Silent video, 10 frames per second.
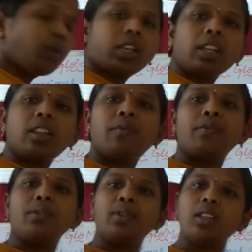what are the
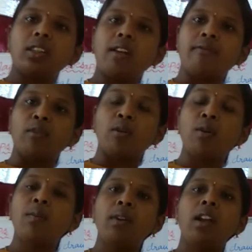features of
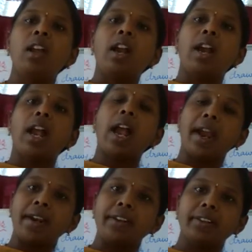globe,
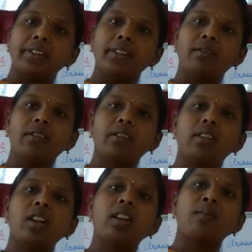and
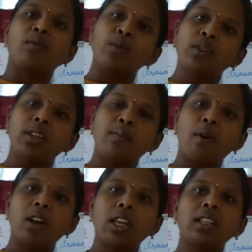the most
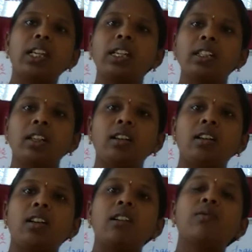important thing,
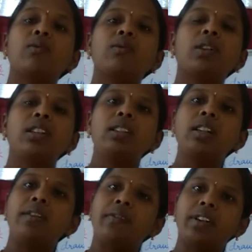what is the
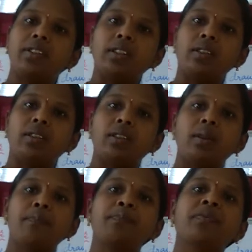differences?
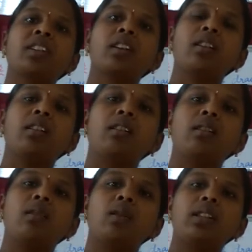
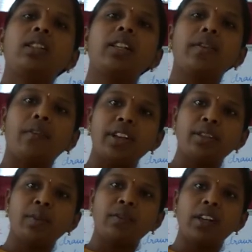What is the
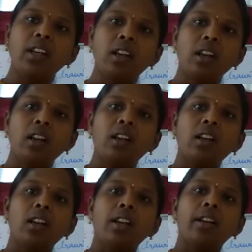difference between
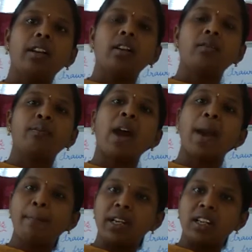
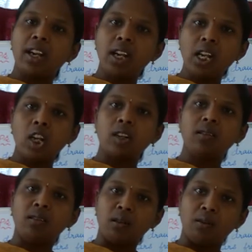map and a
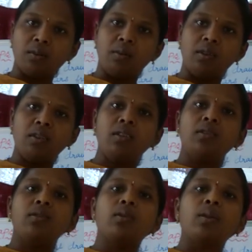globe?
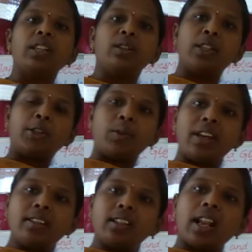So, in
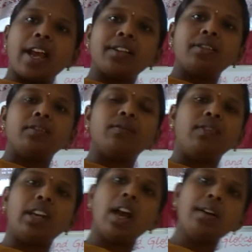today's class,
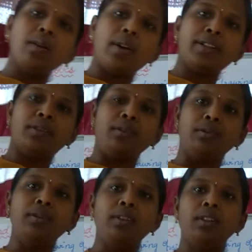we are going to